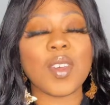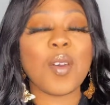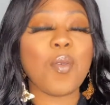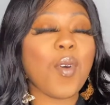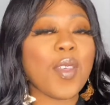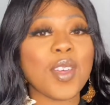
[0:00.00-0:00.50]

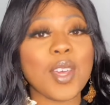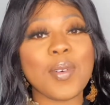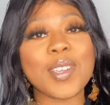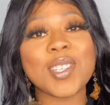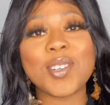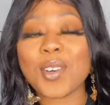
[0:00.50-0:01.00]
Whether you are
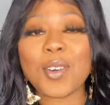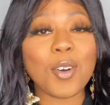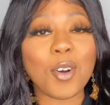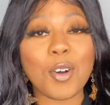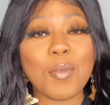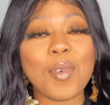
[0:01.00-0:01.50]
stuck at
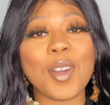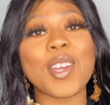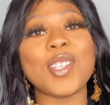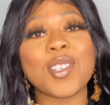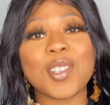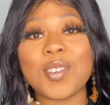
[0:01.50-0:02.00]
home or you
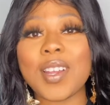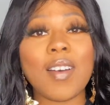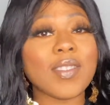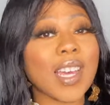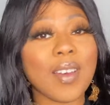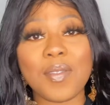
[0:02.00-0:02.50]
just don't have
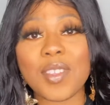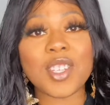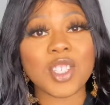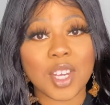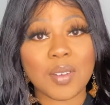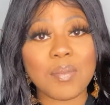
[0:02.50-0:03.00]
time for the
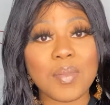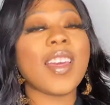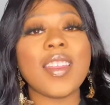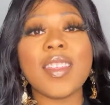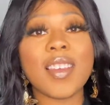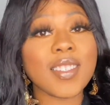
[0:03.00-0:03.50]
gym,
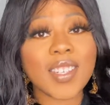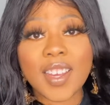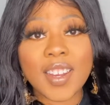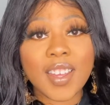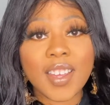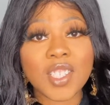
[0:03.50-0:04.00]
in this day and
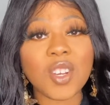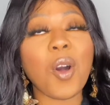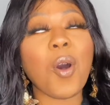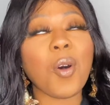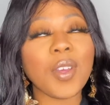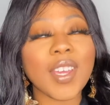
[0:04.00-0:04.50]
age,
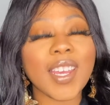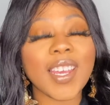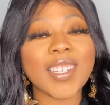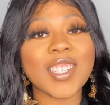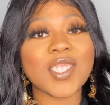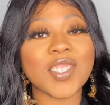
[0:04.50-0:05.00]
all you
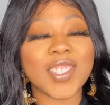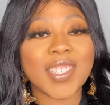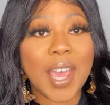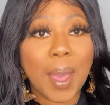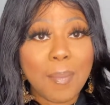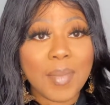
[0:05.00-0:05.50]
need is just
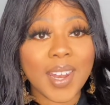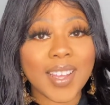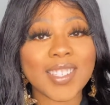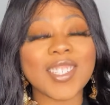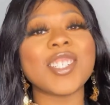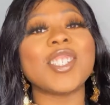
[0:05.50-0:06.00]
10 minutes
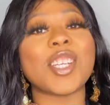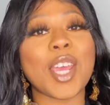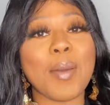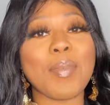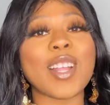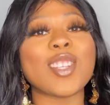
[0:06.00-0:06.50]
to
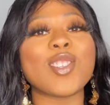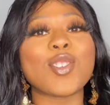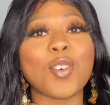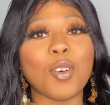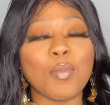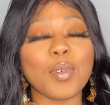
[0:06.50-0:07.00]
shape and
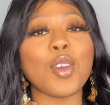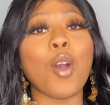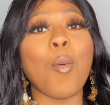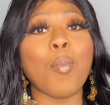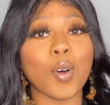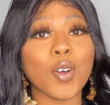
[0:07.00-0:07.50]
sculpt
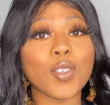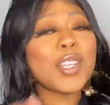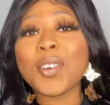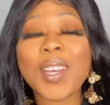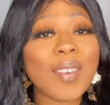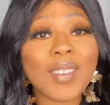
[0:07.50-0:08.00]
your butt. You
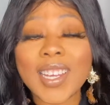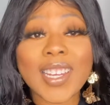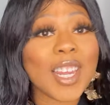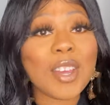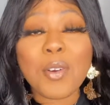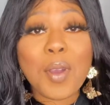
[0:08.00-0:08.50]
don't even need
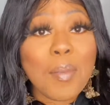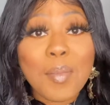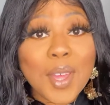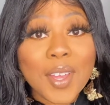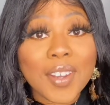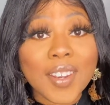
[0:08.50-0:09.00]
any
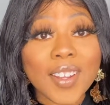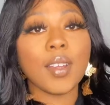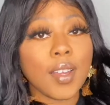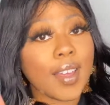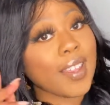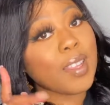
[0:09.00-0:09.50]
equipment.
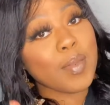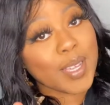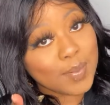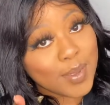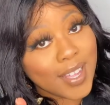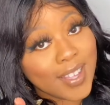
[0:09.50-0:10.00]
And the
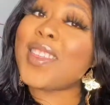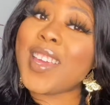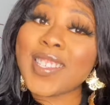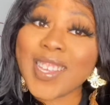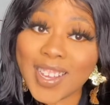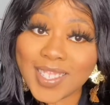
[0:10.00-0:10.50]
best part,
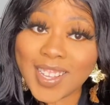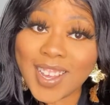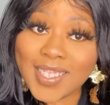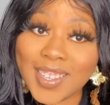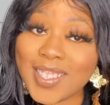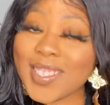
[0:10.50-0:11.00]
these
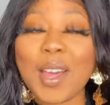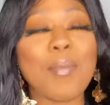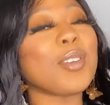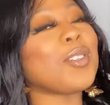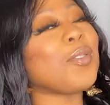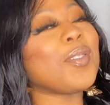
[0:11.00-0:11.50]
exercises can be
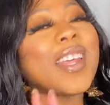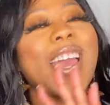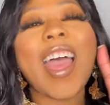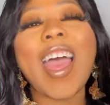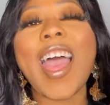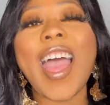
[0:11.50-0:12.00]
done
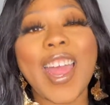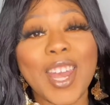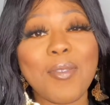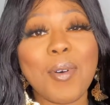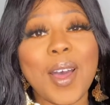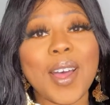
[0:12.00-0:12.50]

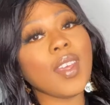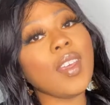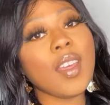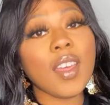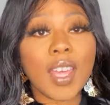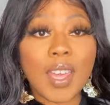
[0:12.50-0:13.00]
anywhere,
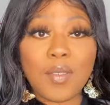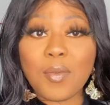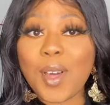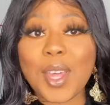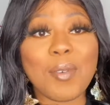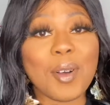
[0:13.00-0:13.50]
even
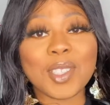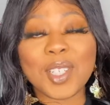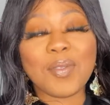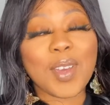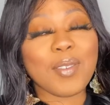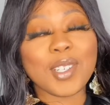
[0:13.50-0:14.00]
while you're watching your
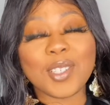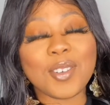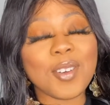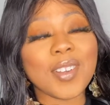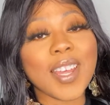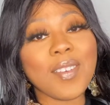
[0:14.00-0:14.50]
favourite show
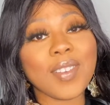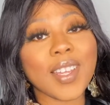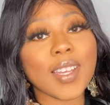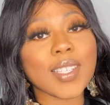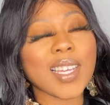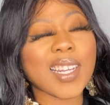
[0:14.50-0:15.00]
on
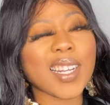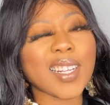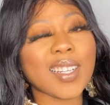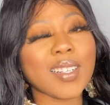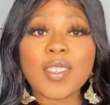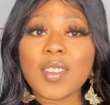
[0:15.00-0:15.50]
Netflix.
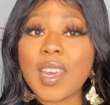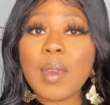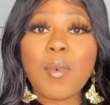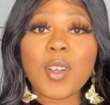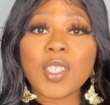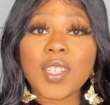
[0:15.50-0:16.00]
So keep
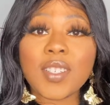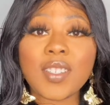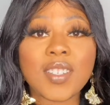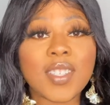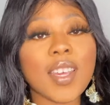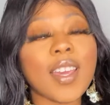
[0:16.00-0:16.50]
watching to
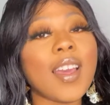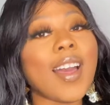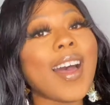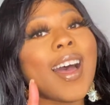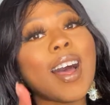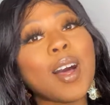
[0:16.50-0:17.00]
see
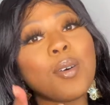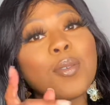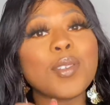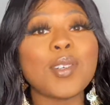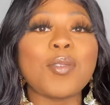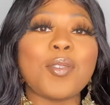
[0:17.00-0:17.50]
how
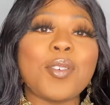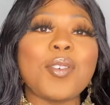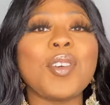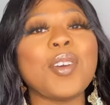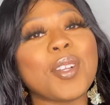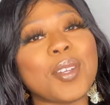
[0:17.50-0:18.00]
to grow
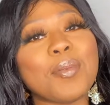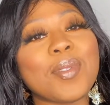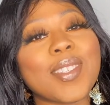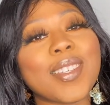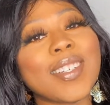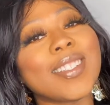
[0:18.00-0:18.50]
your glutes.